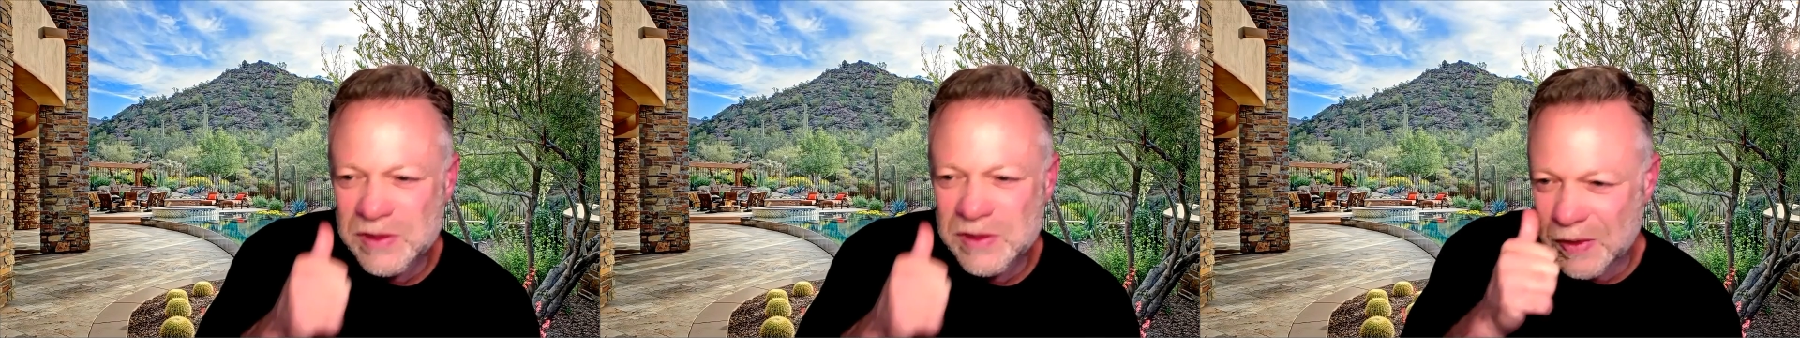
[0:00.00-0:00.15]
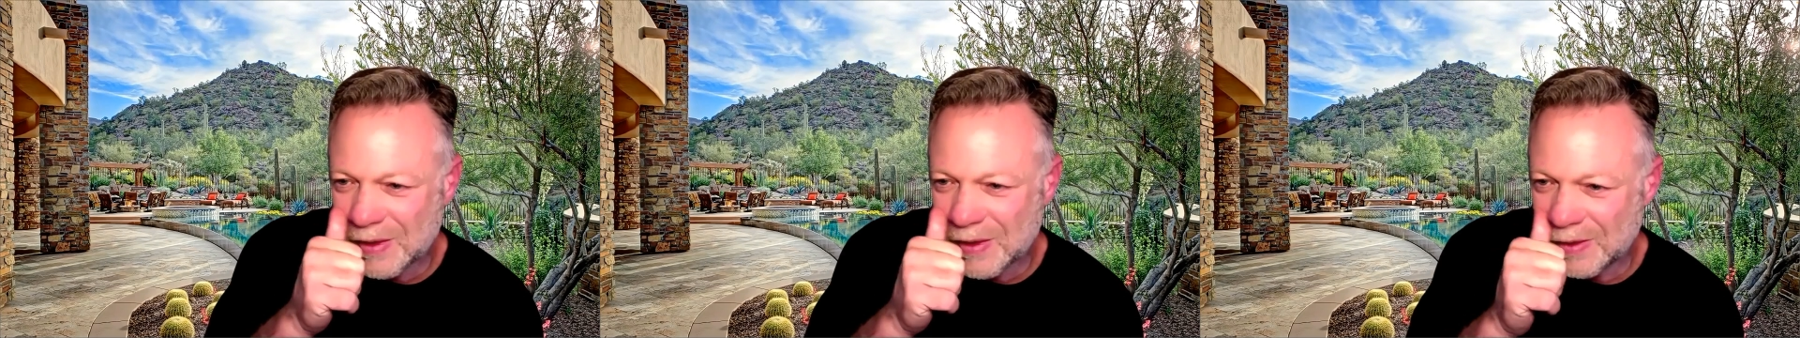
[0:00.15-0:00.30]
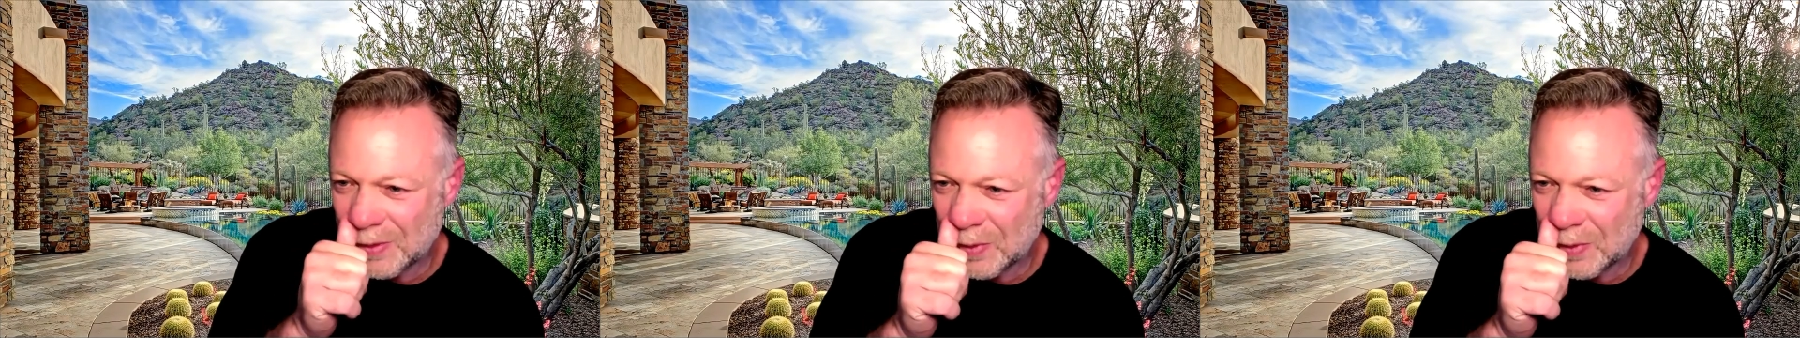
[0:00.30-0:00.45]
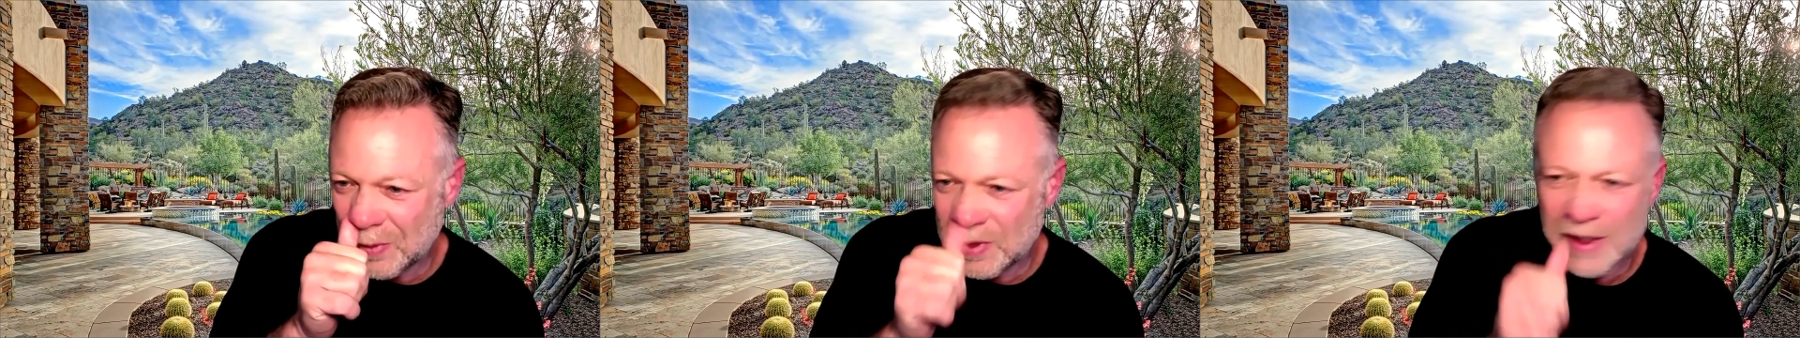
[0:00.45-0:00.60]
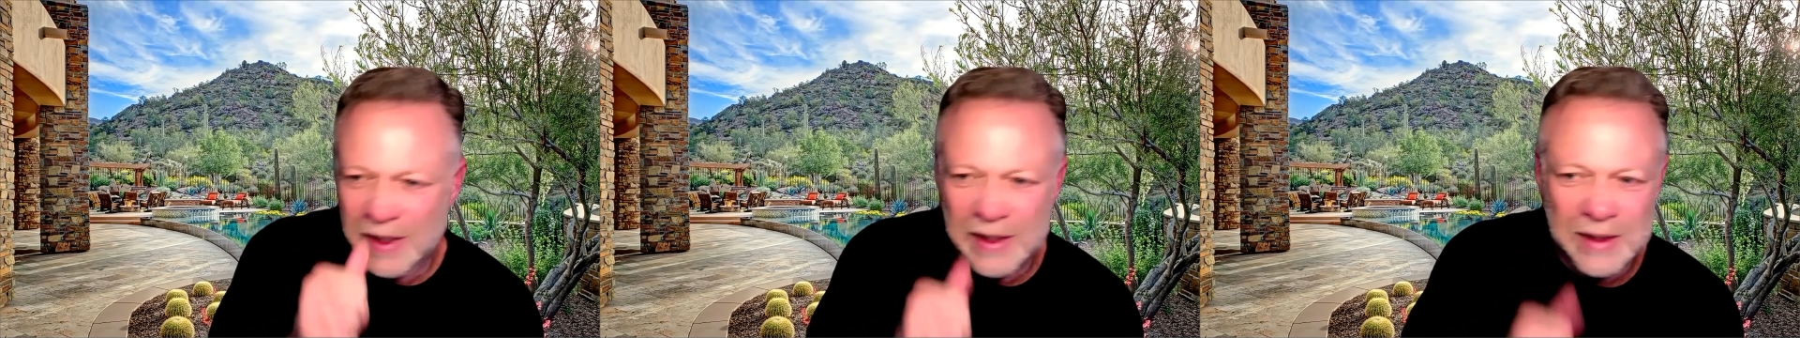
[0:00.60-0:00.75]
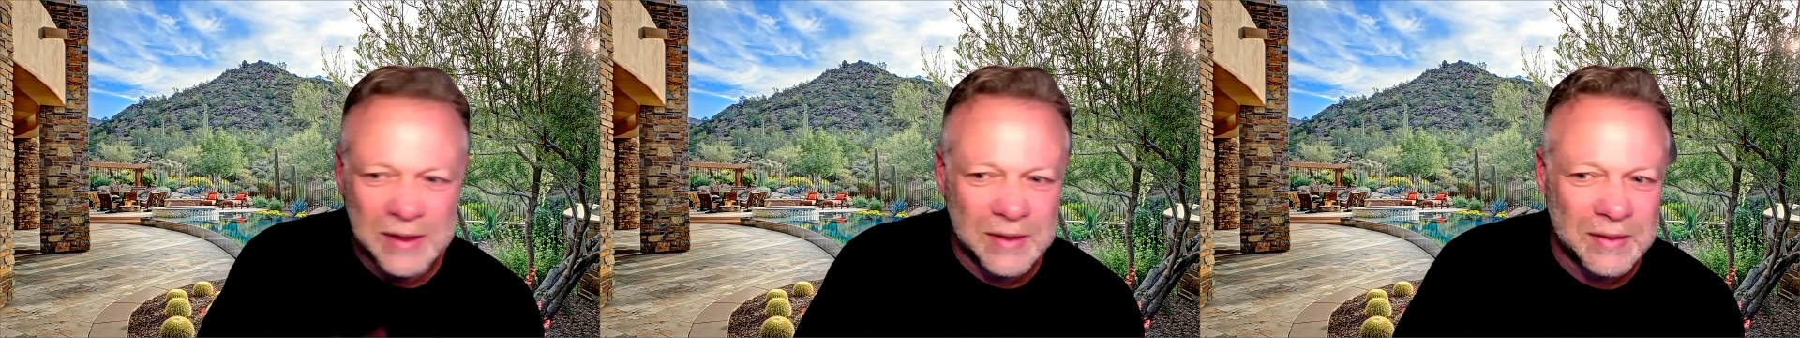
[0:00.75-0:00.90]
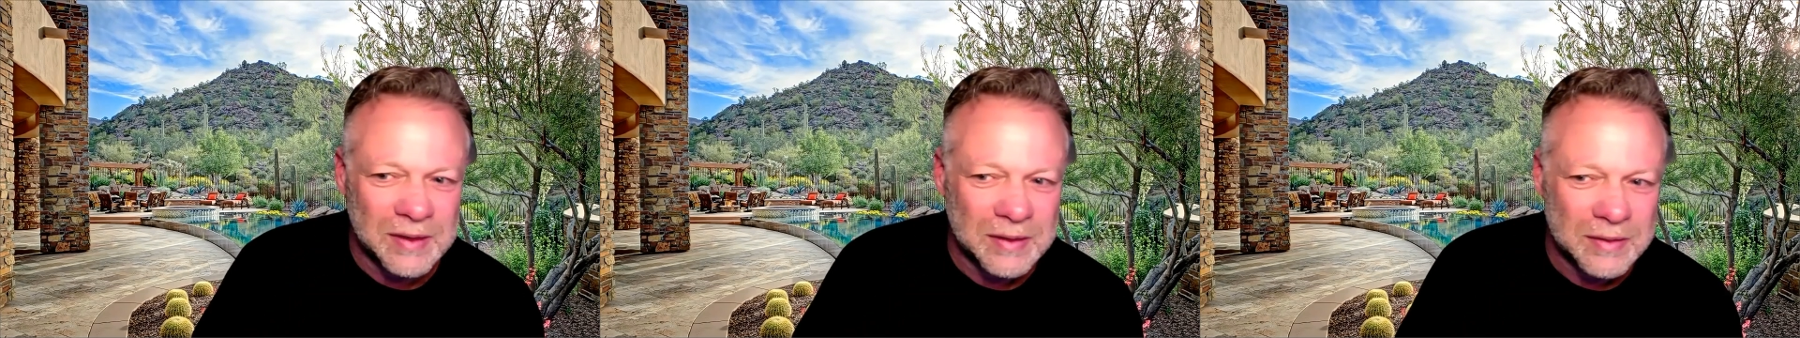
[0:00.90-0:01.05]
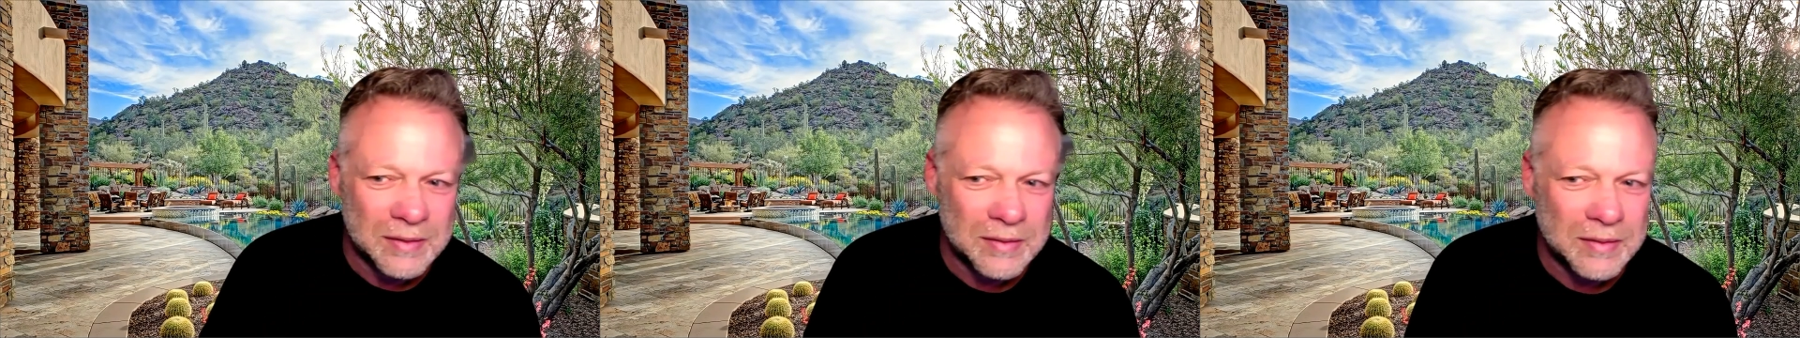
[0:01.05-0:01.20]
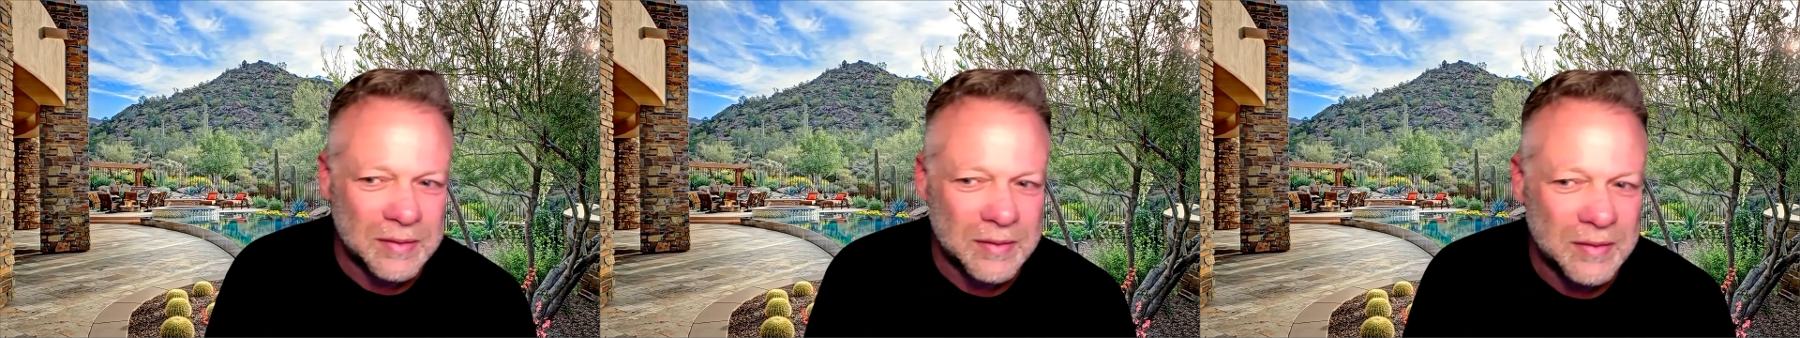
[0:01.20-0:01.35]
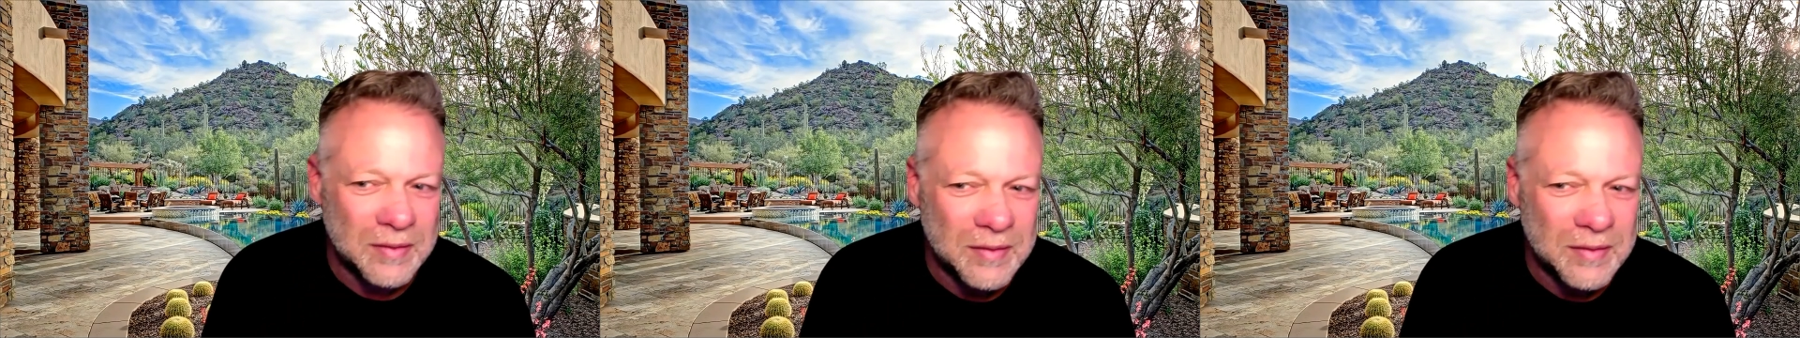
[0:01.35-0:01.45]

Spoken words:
things you can do with lighting that